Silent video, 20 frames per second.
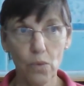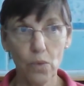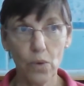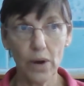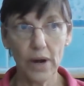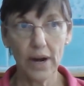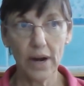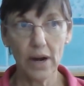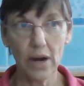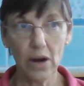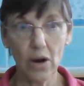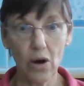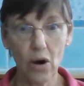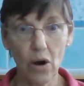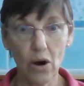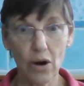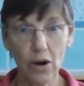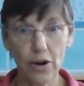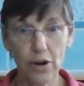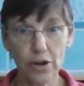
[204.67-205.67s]
Where
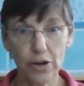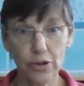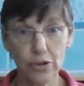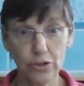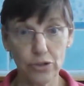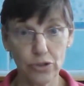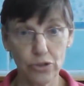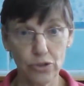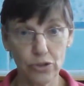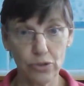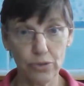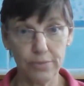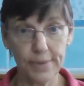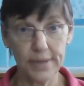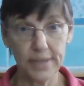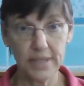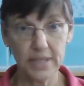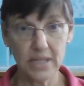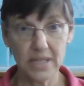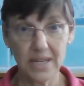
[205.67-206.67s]
are your
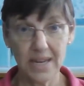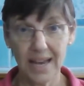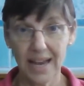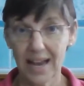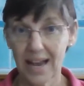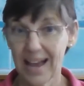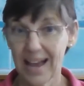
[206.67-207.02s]
sumas?